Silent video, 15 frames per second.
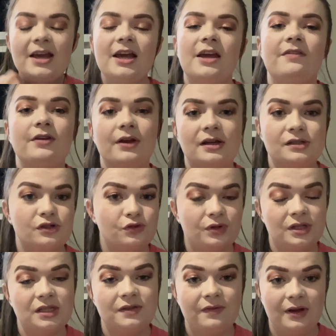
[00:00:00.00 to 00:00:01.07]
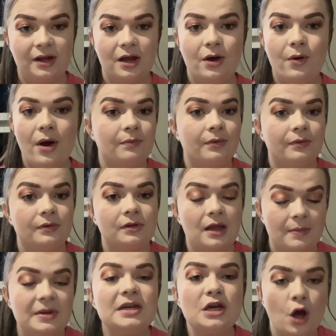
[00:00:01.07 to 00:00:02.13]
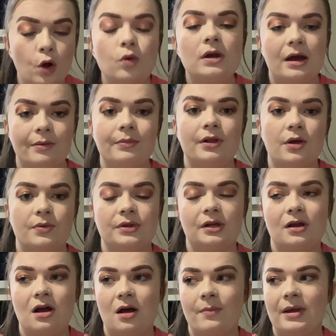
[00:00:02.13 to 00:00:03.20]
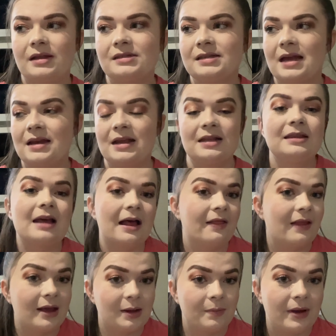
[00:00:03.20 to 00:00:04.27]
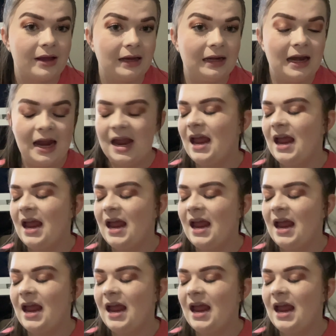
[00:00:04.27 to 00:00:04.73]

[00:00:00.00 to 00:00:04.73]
If you guys enjoyed this video, let me know down below in the comments and hit that like button.